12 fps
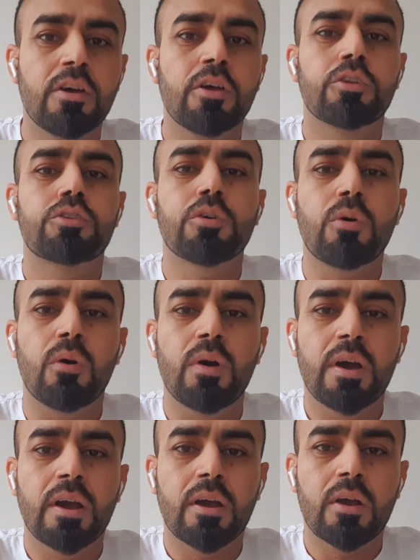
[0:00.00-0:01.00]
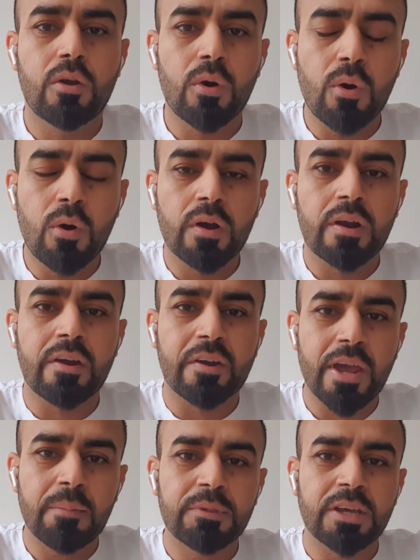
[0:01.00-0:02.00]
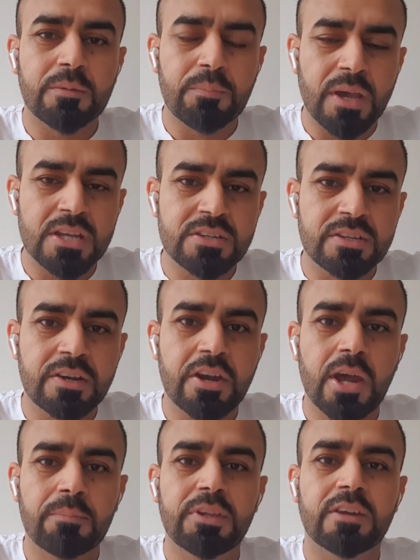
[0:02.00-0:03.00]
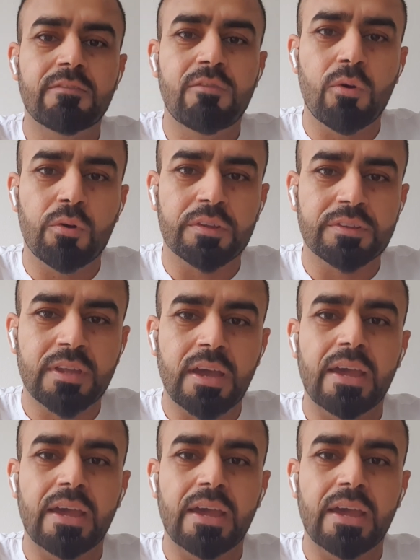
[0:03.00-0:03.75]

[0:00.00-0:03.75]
So go grab that passion, grab that focus,